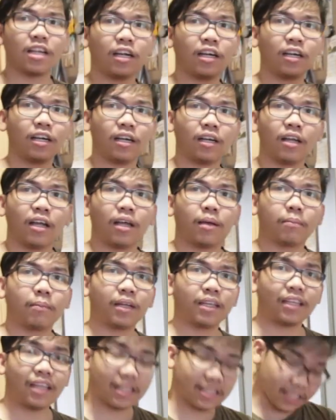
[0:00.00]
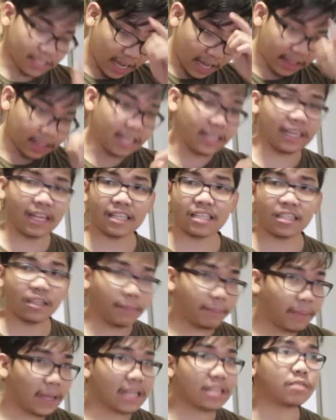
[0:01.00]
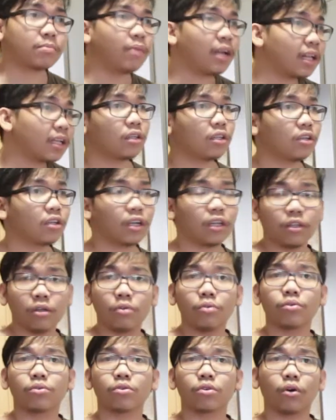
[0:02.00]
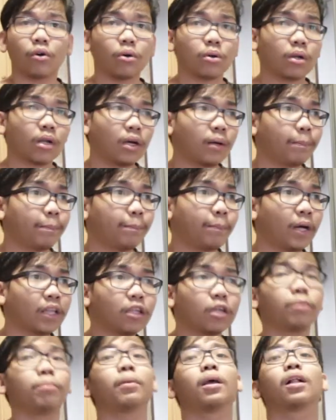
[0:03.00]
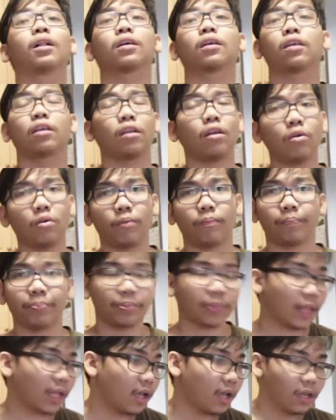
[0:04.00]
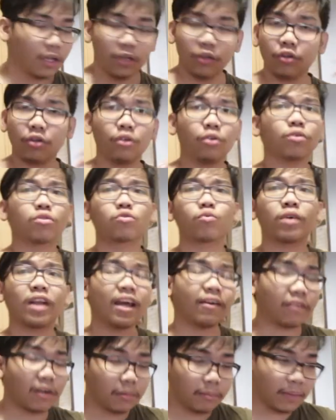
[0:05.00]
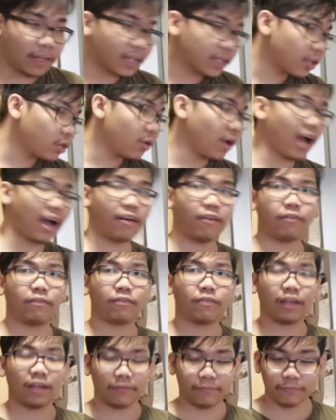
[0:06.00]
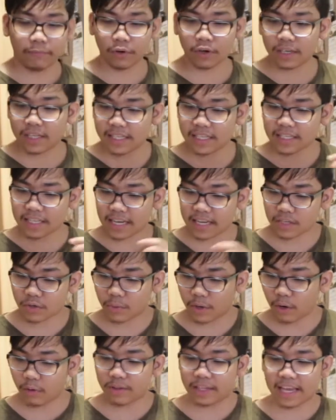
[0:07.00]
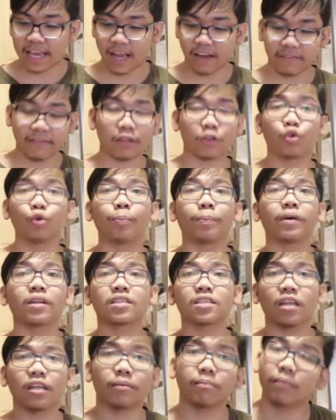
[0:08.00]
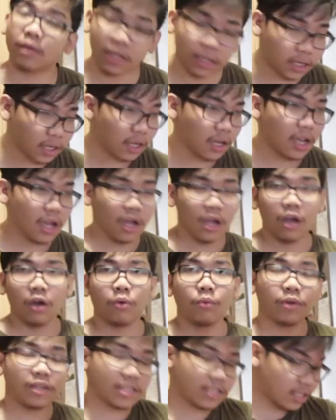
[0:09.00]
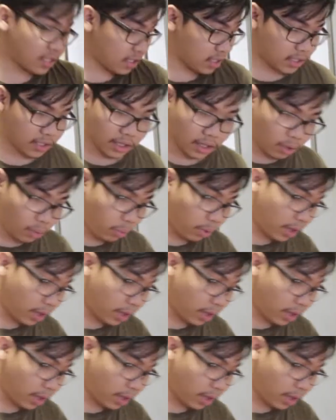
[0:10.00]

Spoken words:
here, but I think that's the best milk you can use, or buttermilk, you know. You use whatever milk you have. For this case, we only have the 2% milk, which still